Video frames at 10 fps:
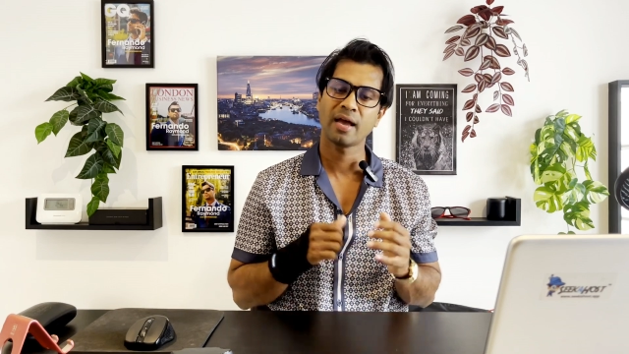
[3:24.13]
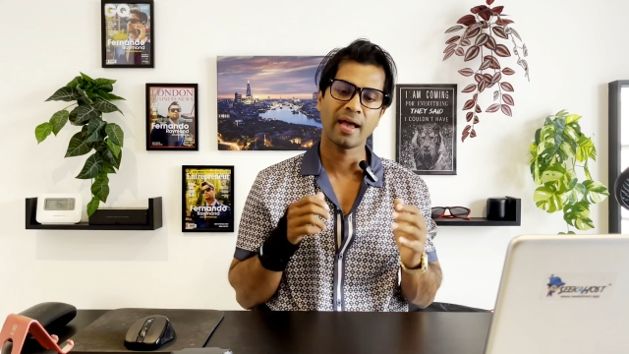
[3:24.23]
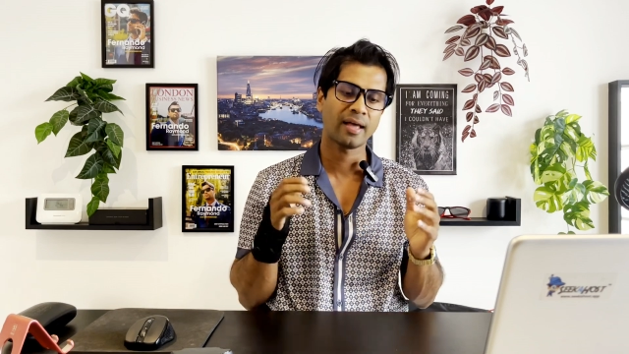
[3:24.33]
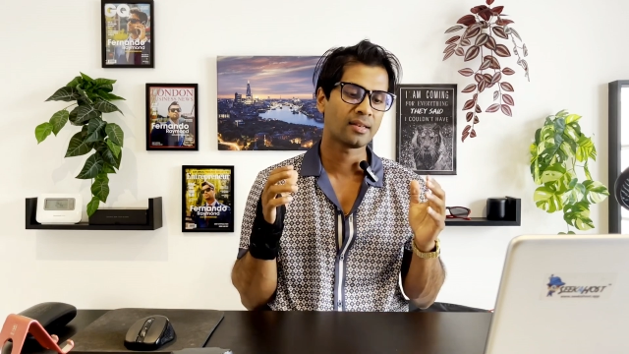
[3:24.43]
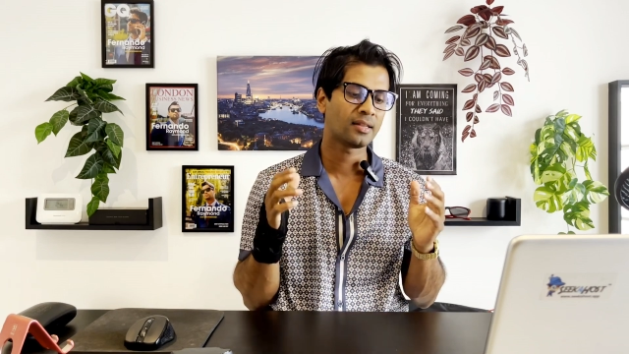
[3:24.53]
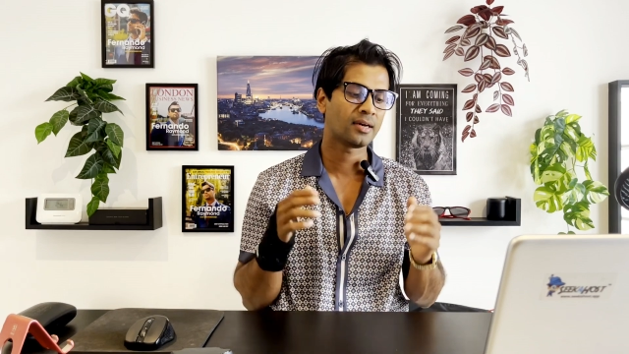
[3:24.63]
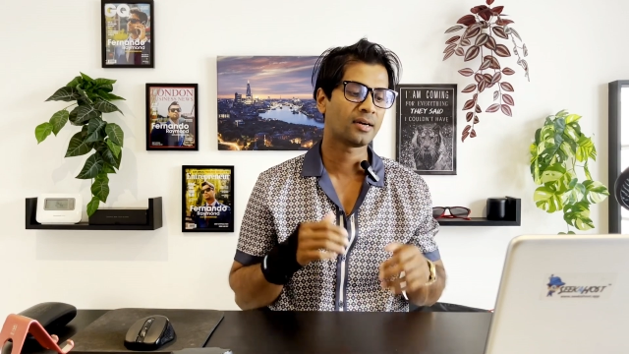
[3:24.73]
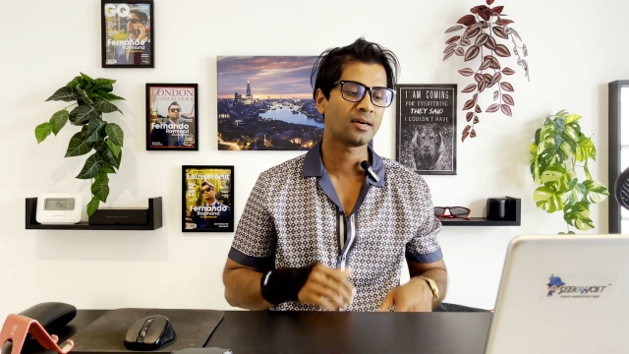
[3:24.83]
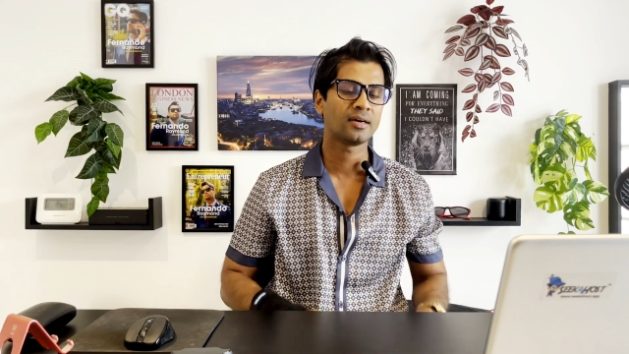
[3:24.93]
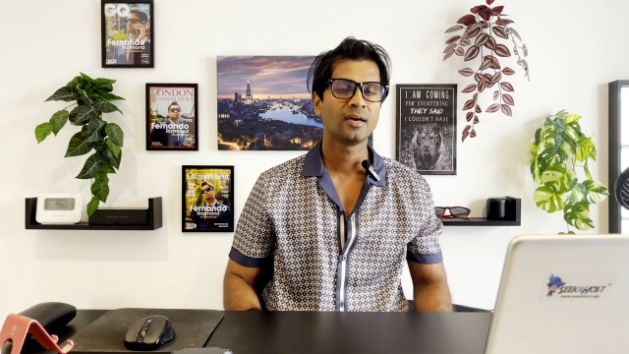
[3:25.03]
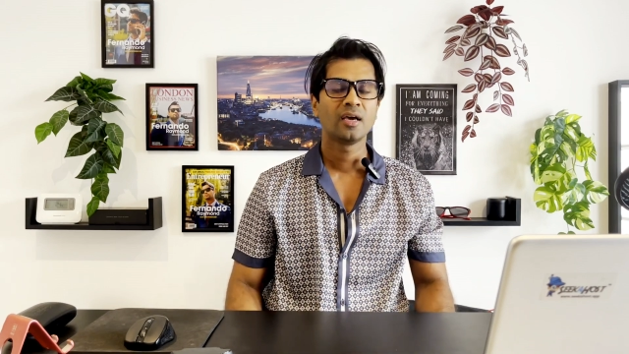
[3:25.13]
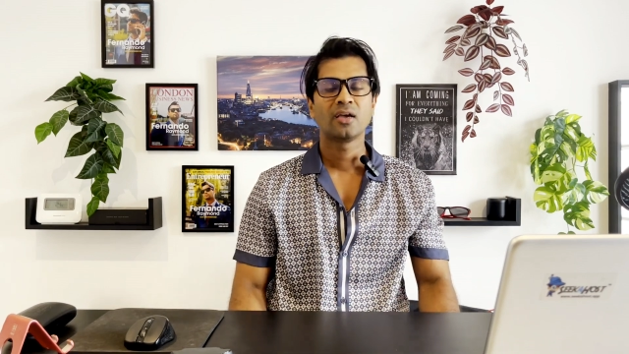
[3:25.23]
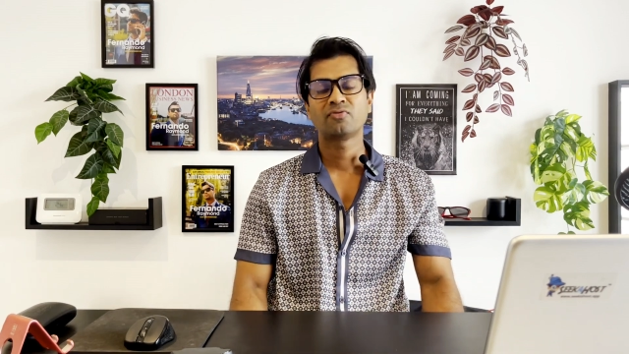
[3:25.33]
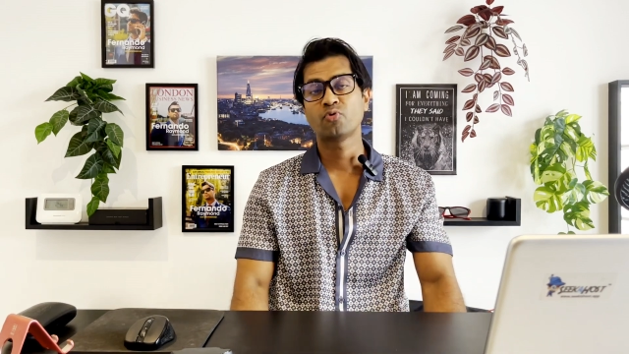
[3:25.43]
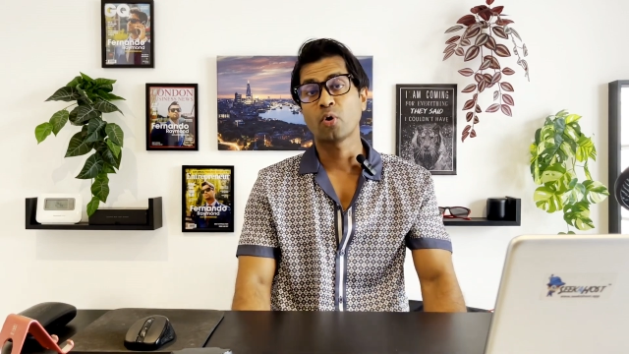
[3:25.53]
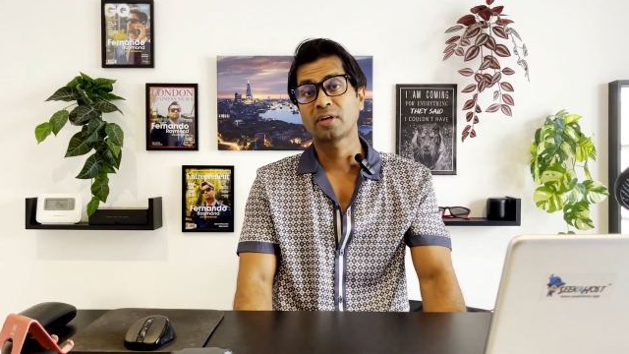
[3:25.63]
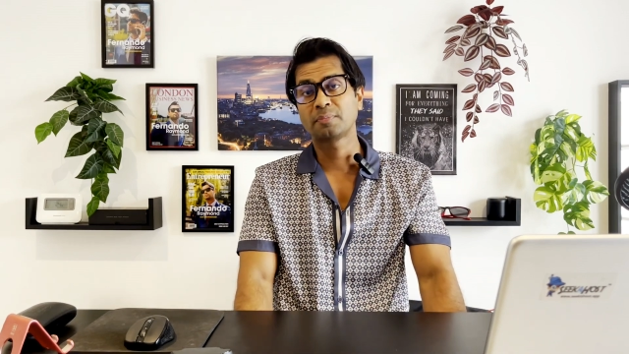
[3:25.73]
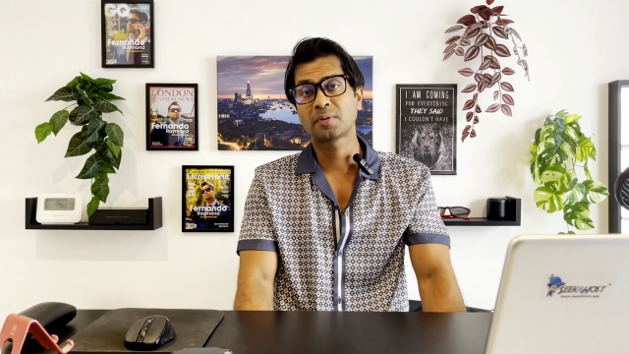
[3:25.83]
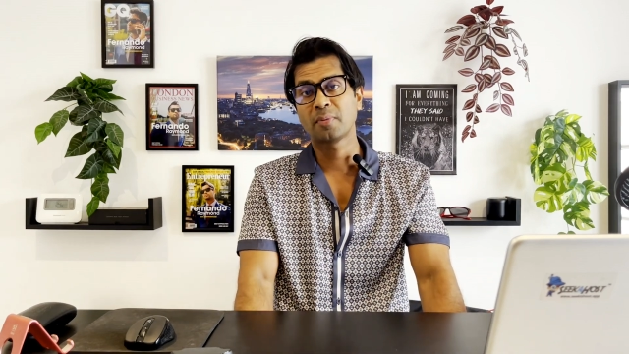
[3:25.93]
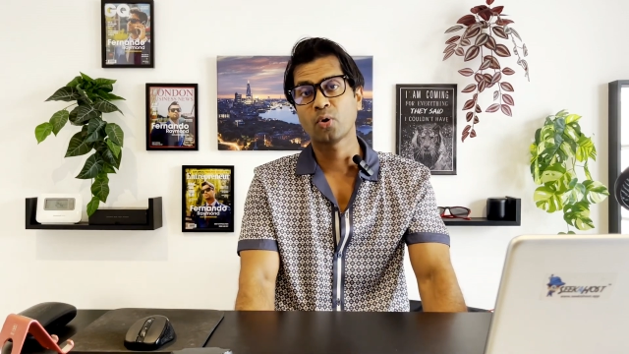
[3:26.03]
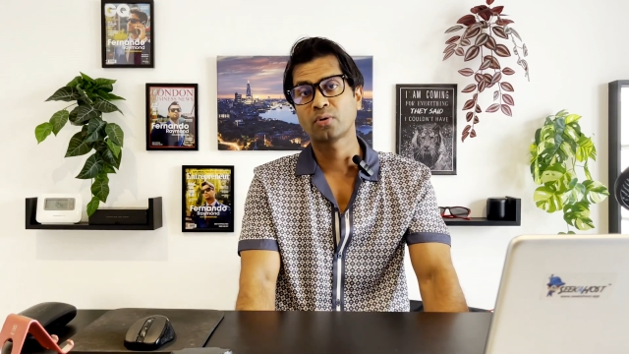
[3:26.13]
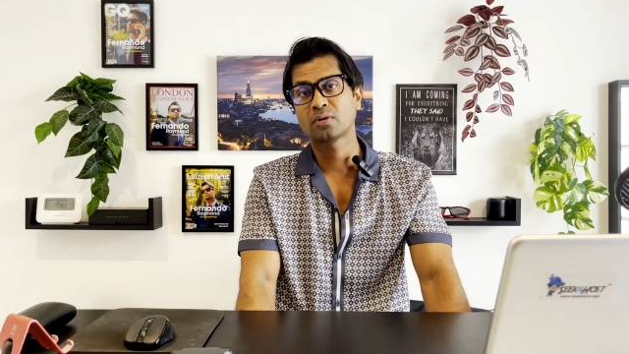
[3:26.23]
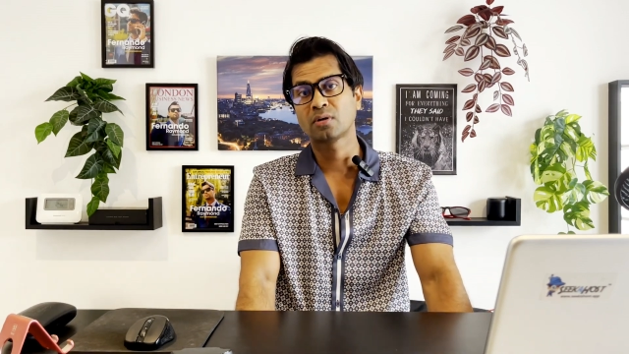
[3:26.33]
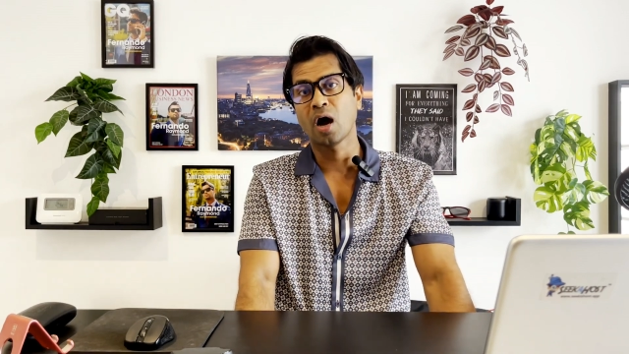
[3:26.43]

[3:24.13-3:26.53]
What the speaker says: And if you want tips about